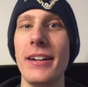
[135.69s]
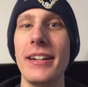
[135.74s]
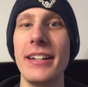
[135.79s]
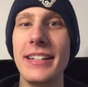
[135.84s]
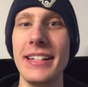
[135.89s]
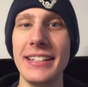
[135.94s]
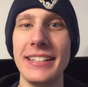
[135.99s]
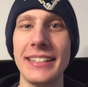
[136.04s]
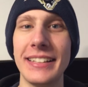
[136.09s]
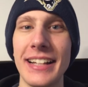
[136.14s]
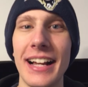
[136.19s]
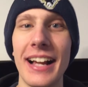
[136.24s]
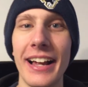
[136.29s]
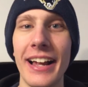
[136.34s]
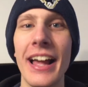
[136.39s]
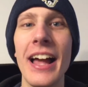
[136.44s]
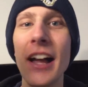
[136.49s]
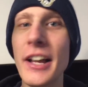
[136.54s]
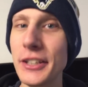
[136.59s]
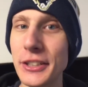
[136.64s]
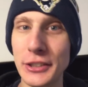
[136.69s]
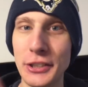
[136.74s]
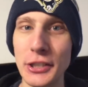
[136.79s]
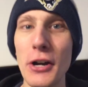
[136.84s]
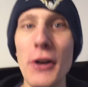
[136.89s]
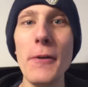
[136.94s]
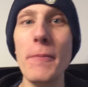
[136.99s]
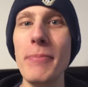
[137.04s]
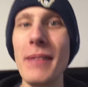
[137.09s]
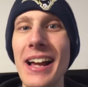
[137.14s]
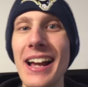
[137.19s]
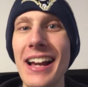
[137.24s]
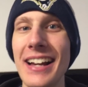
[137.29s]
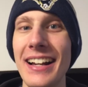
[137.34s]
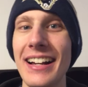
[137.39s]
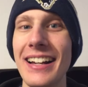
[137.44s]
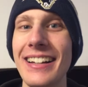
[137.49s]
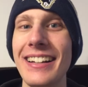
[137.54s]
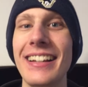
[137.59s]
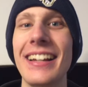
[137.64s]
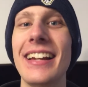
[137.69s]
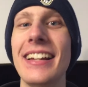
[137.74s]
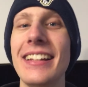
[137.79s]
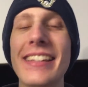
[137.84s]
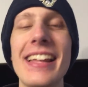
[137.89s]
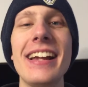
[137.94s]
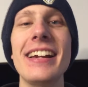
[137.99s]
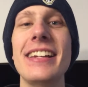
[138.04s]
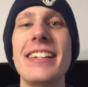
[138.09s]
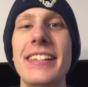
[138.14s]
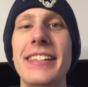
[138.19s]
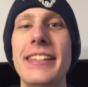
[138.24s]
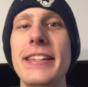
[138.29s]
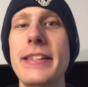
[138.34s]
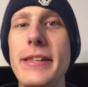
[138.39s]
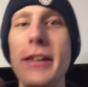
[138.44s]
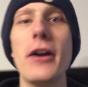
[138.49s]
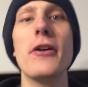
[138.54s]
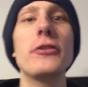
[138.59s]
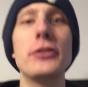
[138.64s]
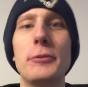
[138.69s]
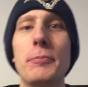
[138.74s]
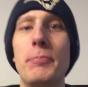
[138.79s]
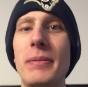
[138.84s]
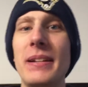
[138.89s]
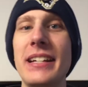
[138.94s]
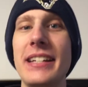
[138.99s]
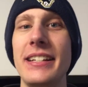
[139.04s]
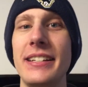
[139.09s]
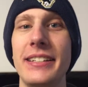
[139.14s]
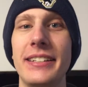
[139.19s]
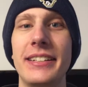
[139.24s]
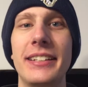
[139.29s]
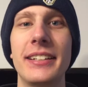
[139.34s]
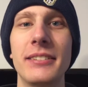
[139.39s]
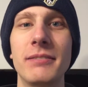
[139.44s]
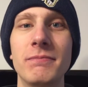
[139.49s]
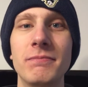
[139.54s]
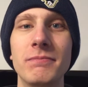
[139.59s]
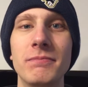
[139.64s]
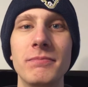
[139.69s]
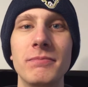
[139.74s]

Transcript: out of this guy so badly that his nose bleeds.